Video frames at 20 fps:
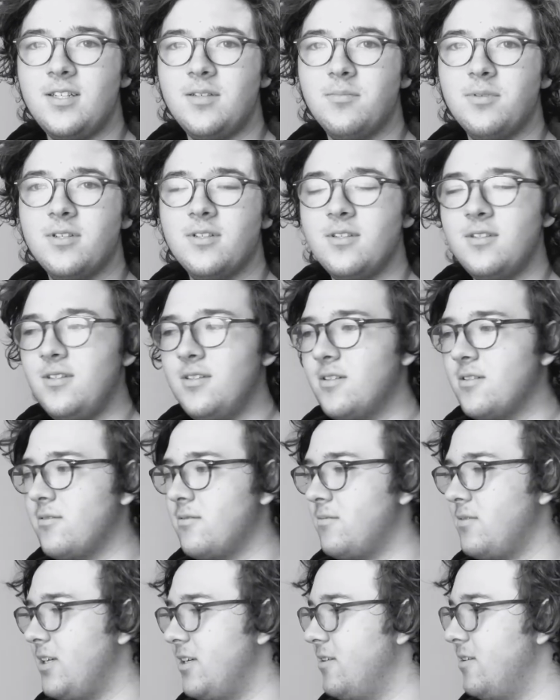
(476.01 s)
but
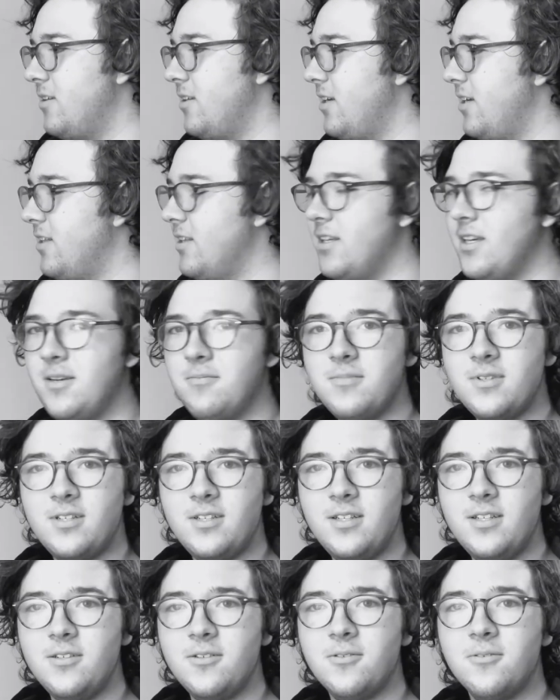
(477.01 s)
in the
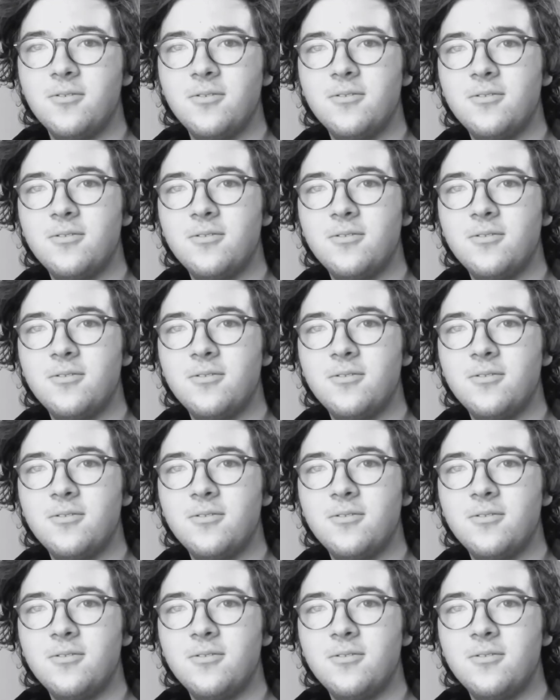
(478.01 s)
MCU,